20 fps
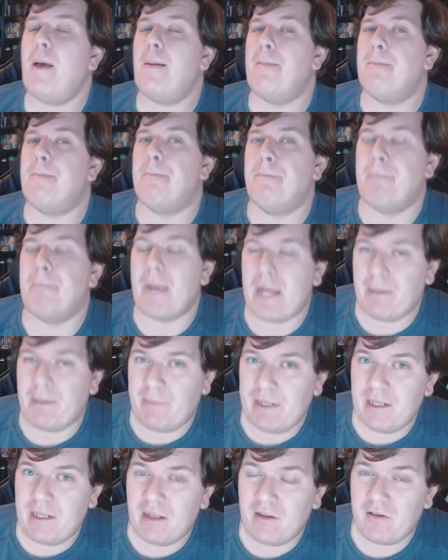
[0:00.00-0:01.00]

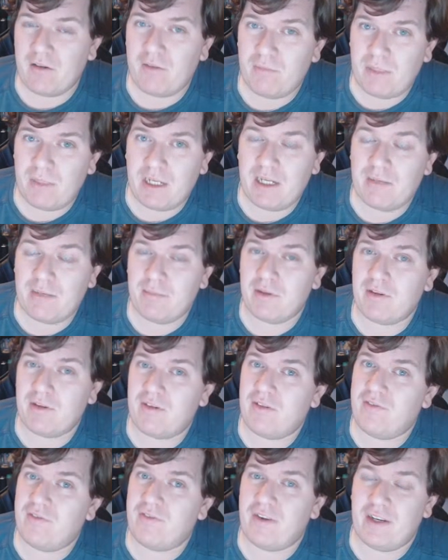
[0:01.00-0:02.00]
Maybe they'll be able
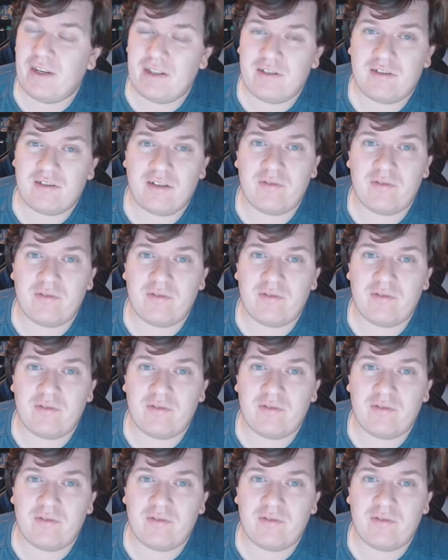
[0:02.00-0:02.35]
to find